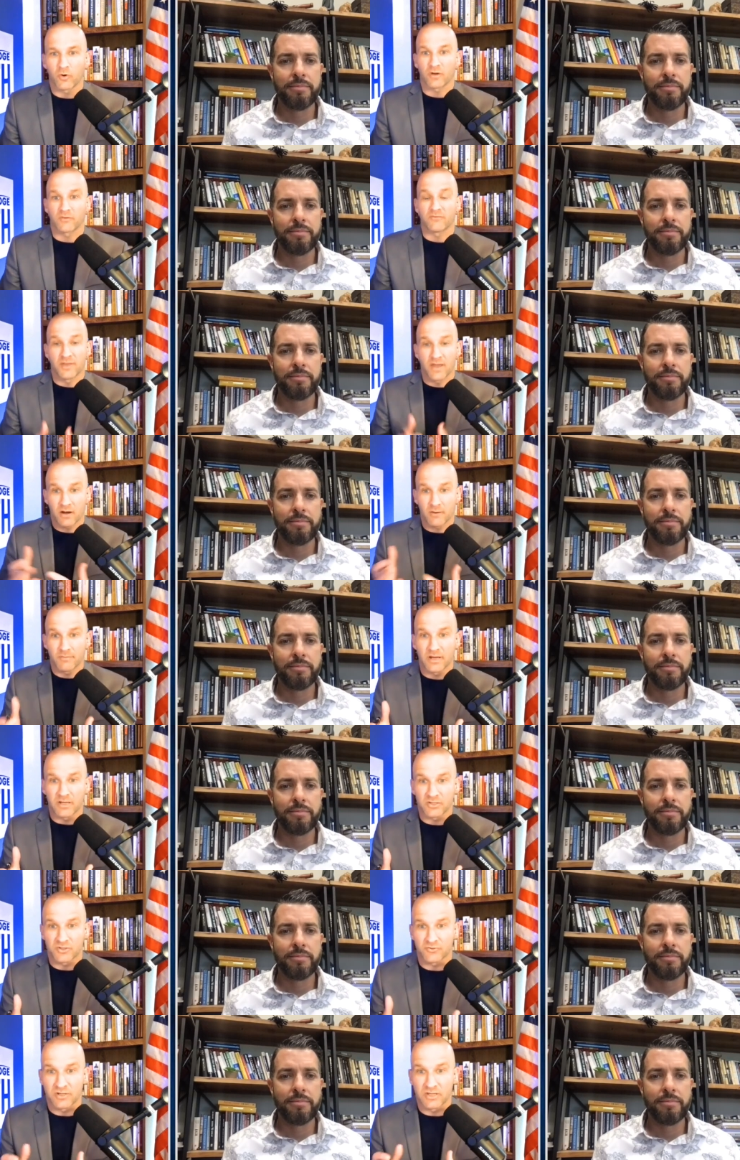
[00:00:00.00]
Speaker 1: of their
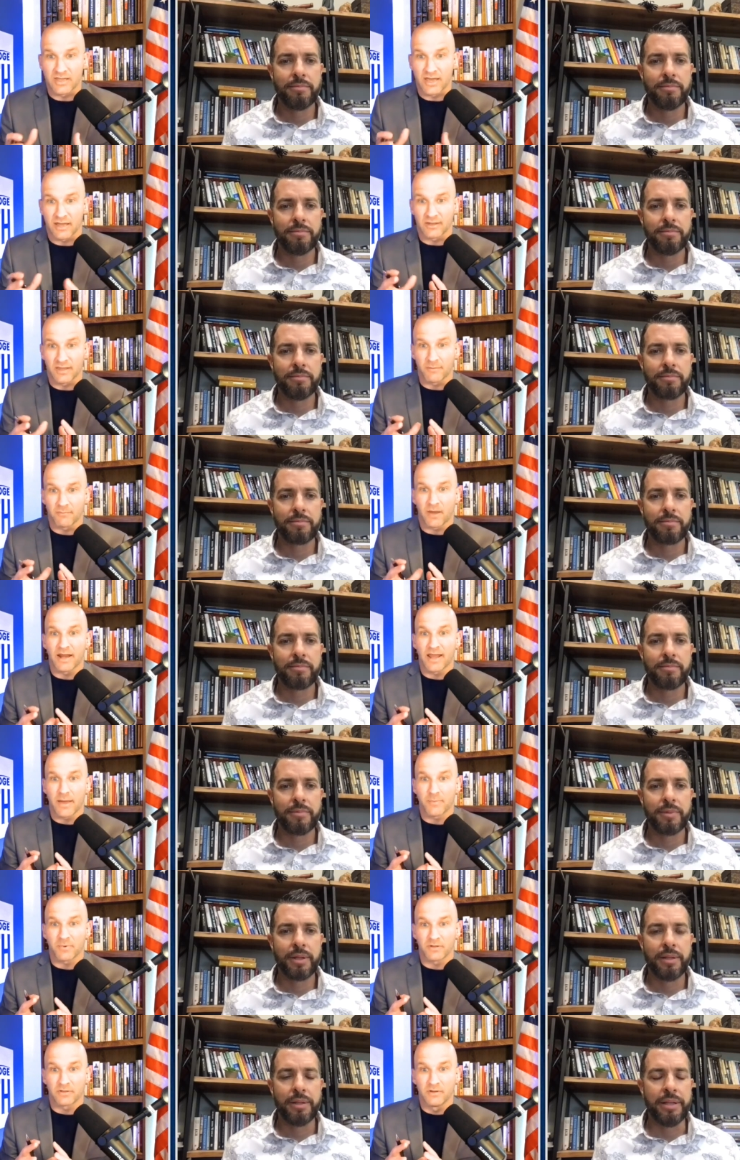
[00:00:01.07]
ministry that might
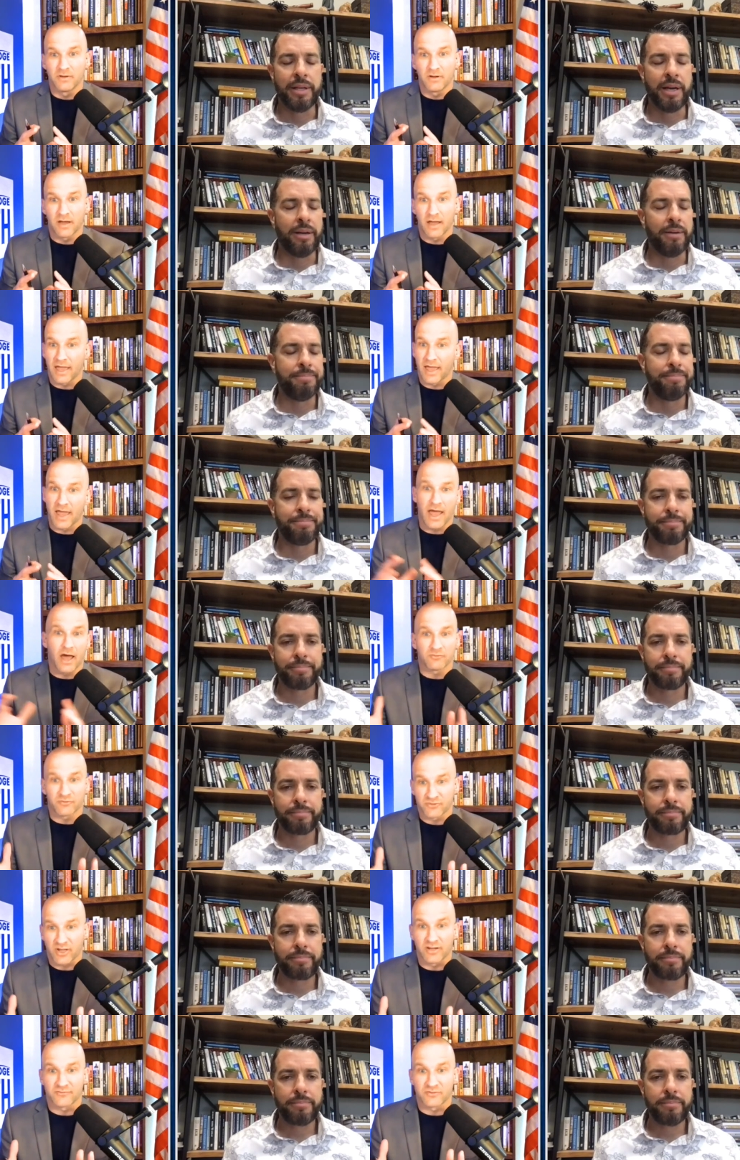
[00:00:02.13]
happen outside
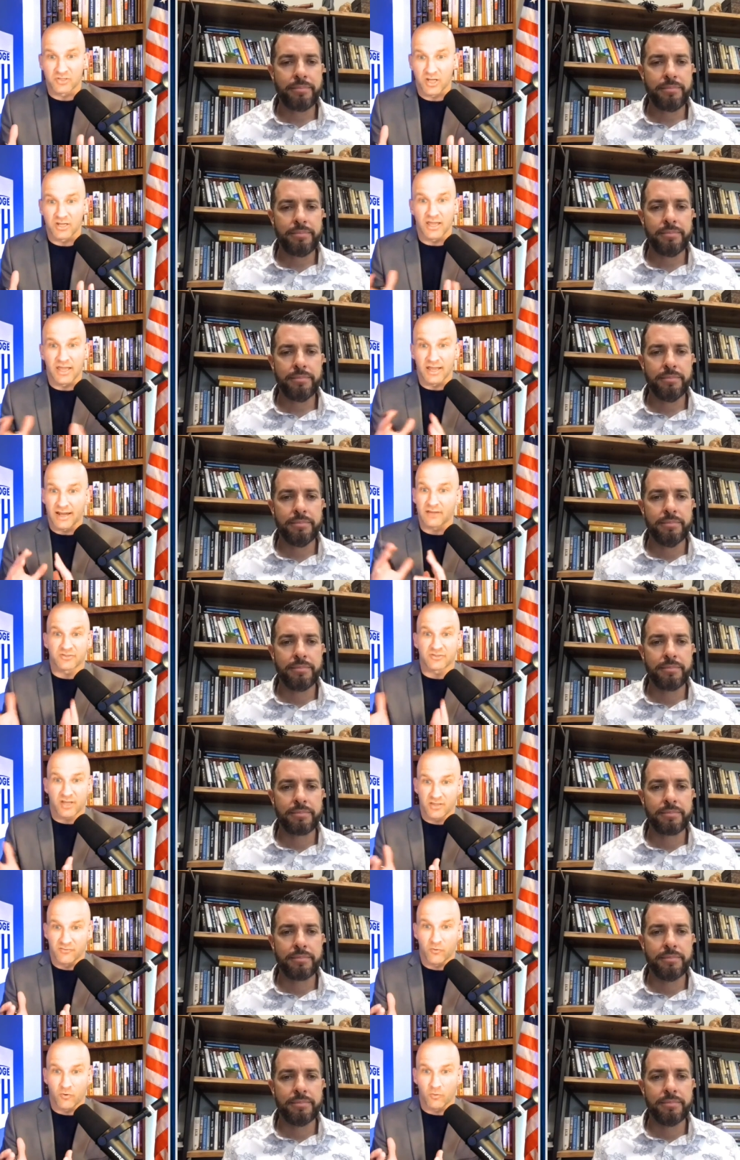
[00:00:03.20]
of Sunday and outside the
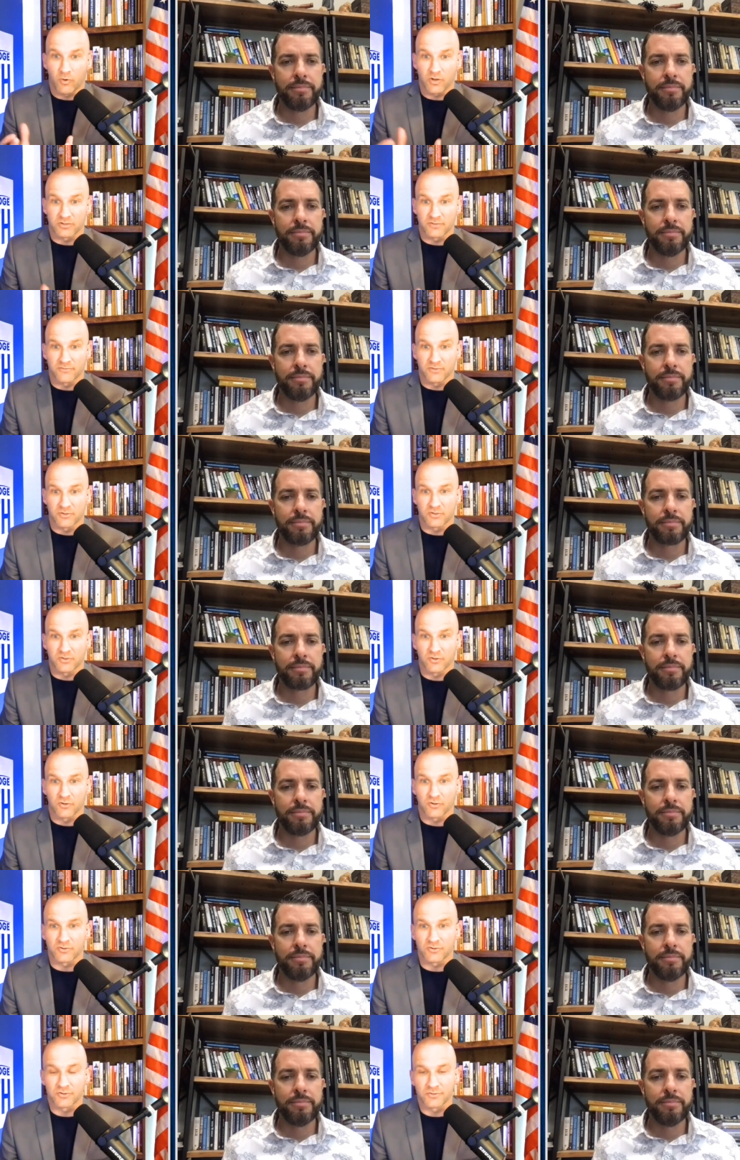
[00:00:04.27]
four walls of the
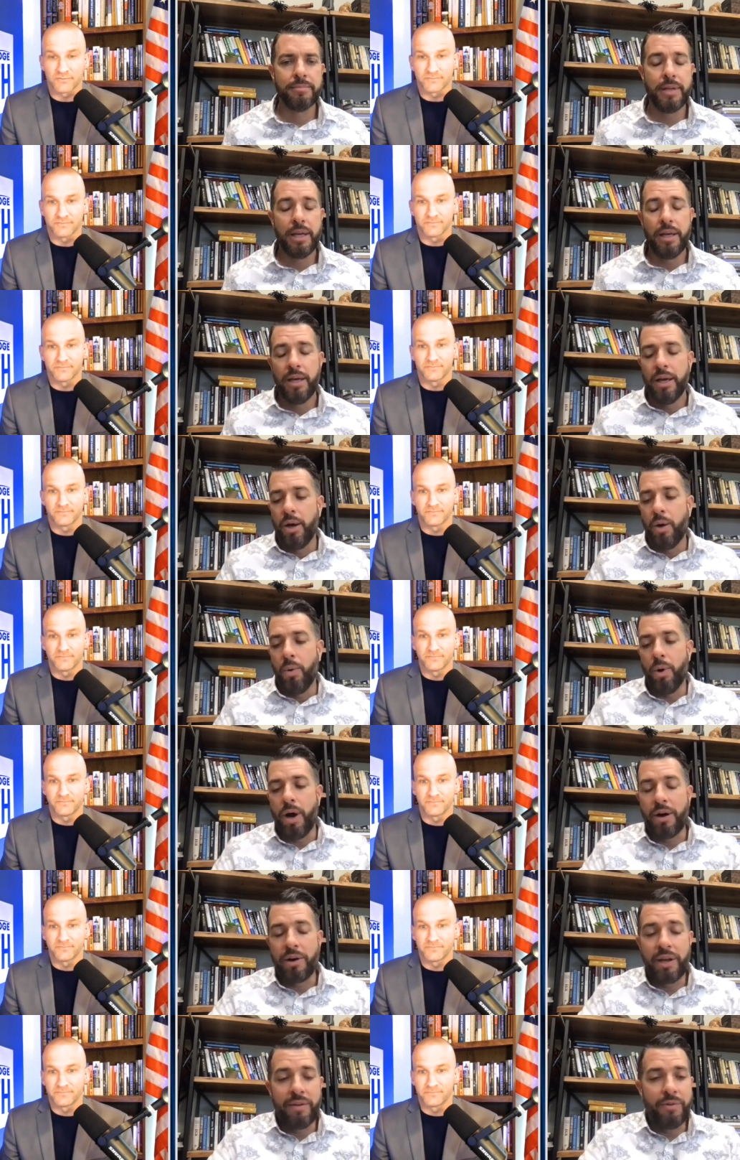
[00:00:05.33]
church?
Speaker 2: Well, I'll
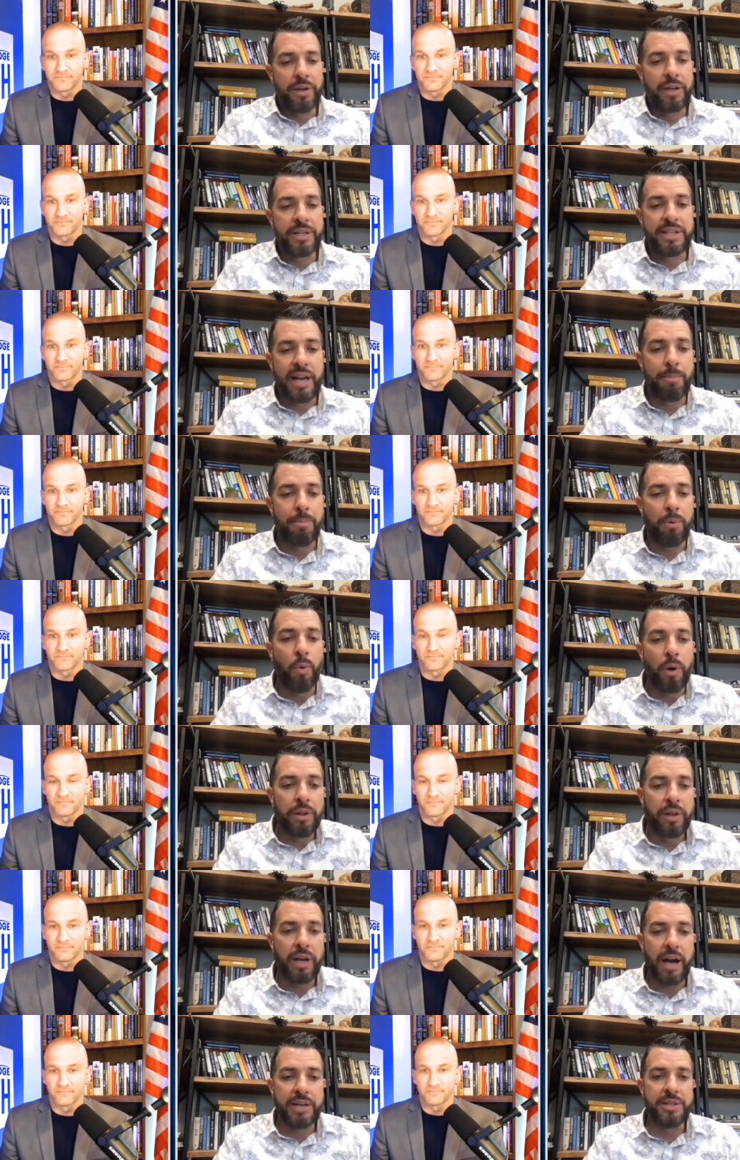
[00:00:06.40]
give you an example. One of the
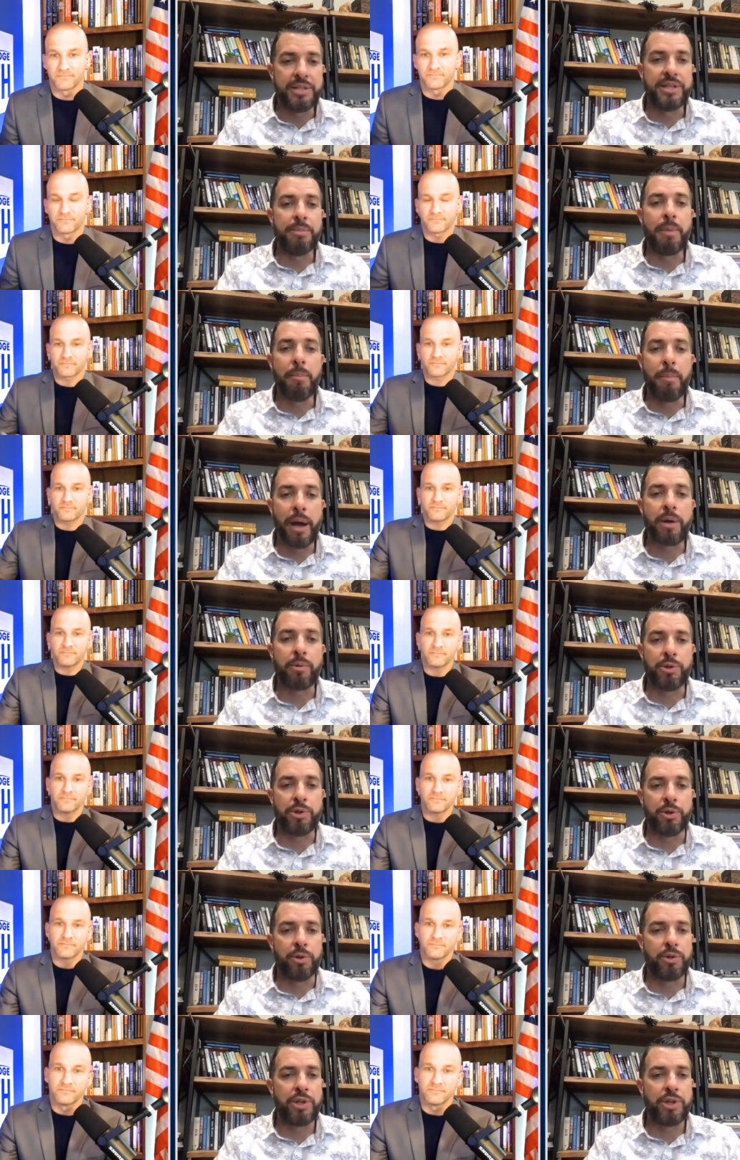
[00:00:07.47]
guys that's in my microchurch,